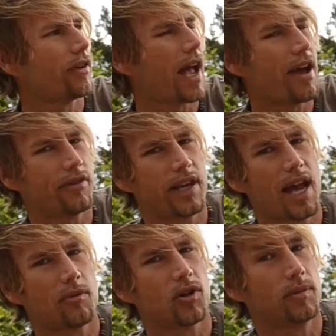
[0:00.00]
a heavy
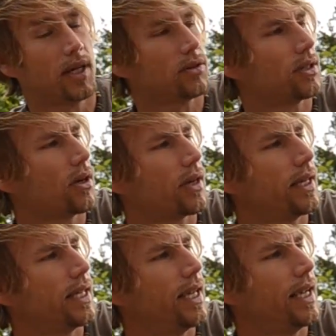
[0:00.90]
camera mounted on
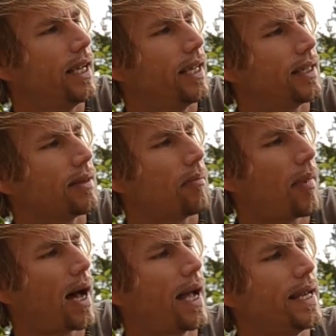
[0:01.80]
it, it
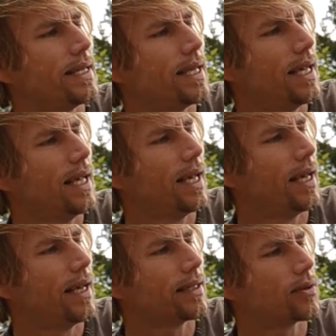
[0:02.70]
might
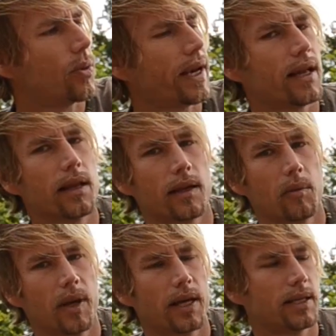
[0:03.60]
swing a little
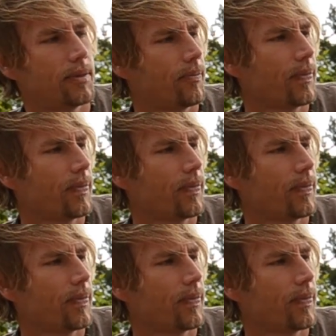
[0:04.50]
bit.